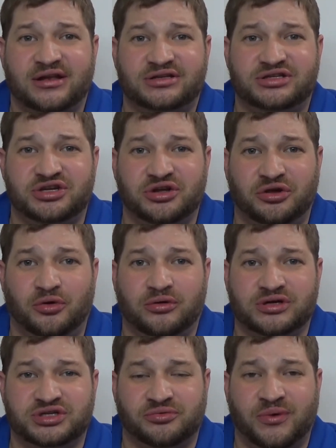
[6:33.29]
to your
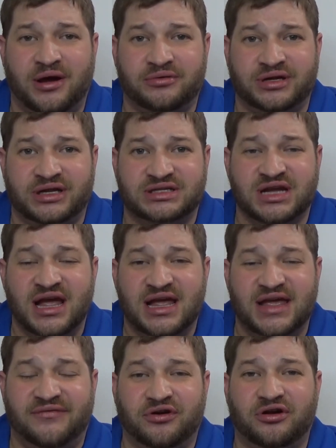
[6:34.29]
surroundings.
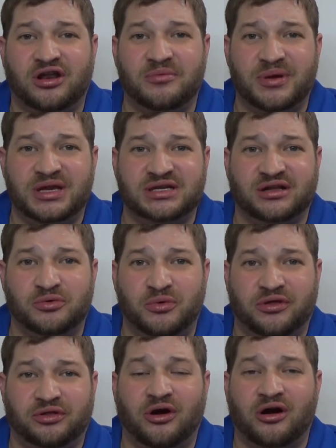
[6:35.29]
If you're going to be dealing
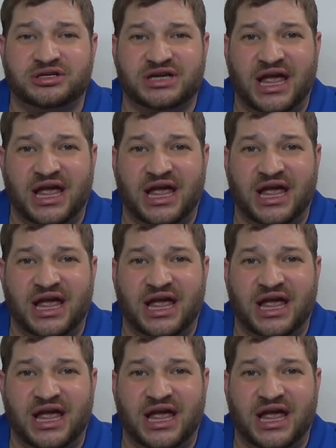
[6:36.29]
with large